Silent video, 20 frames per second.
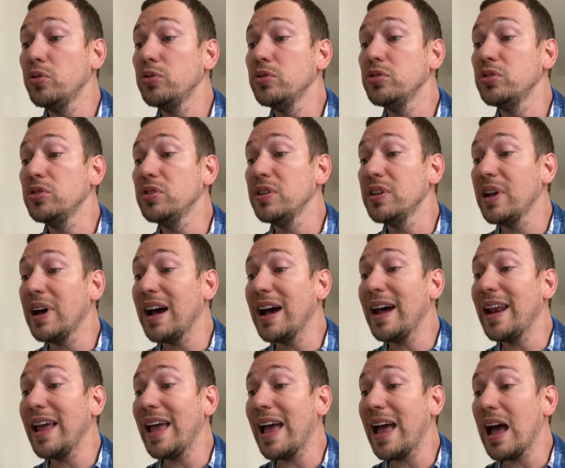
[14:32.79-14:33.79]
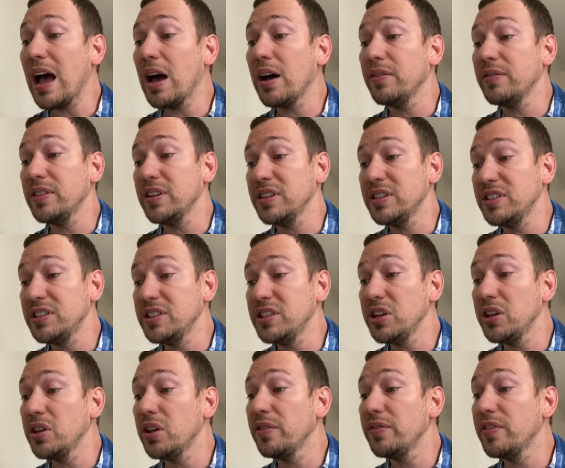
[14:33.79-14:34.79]
who do not have the
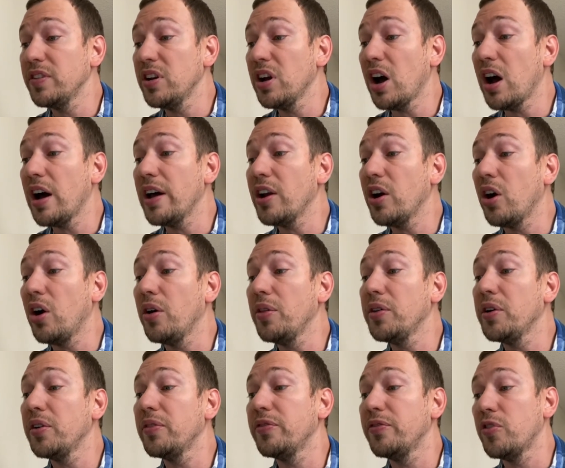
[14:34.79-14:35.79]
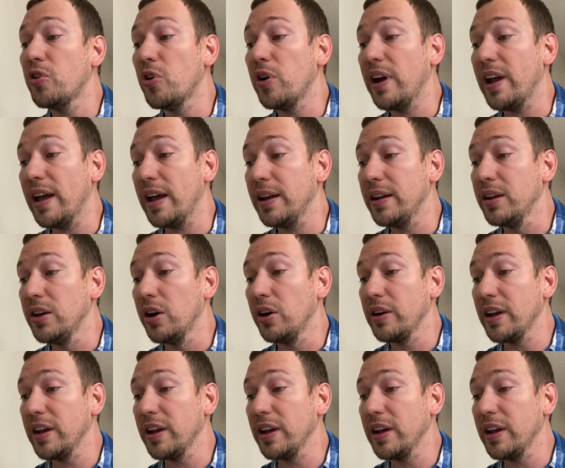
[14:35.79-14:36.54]
seal of God on their forehead.